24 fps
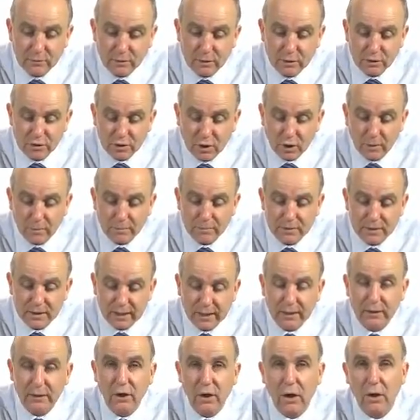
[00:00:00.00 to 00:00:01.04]
to adopt
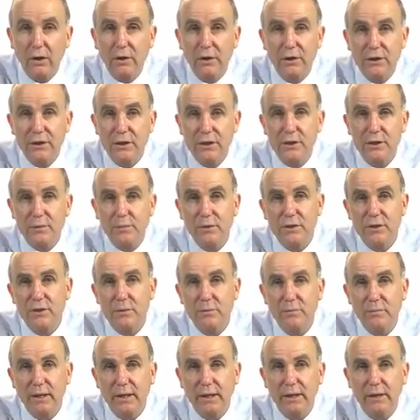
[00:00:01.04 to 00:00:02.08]
technologies which
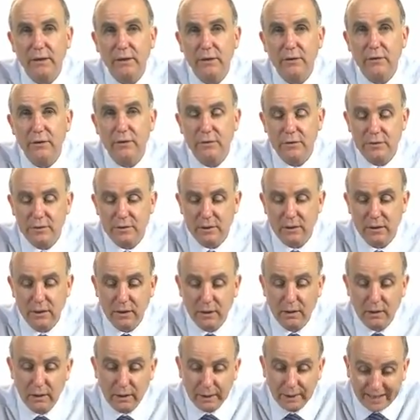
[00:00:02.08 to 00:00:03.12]
are being used
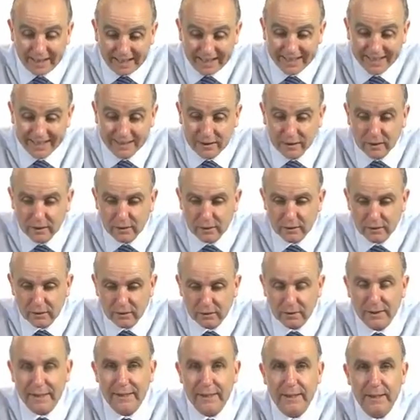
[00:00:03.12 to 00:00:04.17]
in
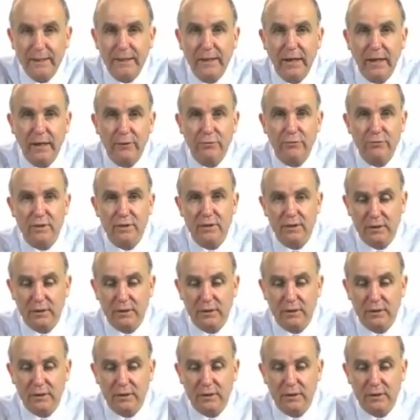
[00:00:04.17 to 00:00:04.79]
the leading country.